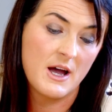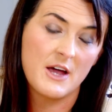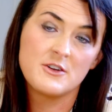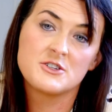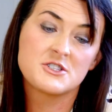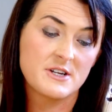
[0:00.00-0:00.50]

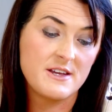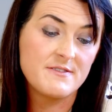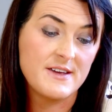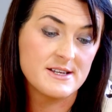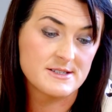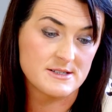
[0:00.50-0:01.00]
And there's 3
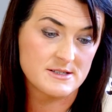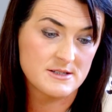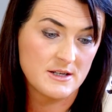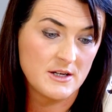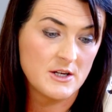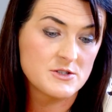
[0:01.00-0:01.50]
phases.
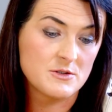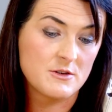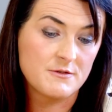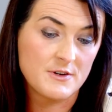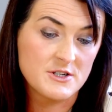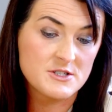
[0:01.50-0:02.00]
So
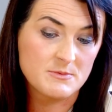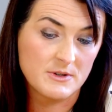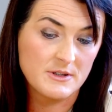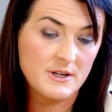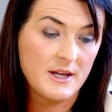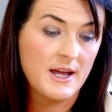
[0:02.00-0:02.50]
the first
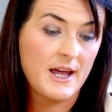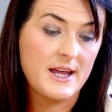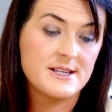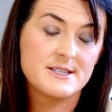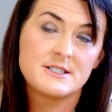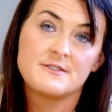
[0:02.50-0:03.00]
one
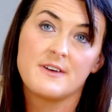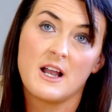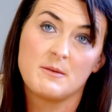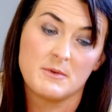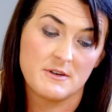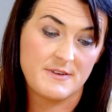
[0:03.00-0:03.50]
is the
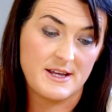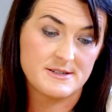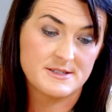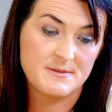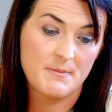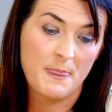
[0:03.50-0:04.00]
development
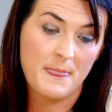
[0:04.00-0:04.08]
phase,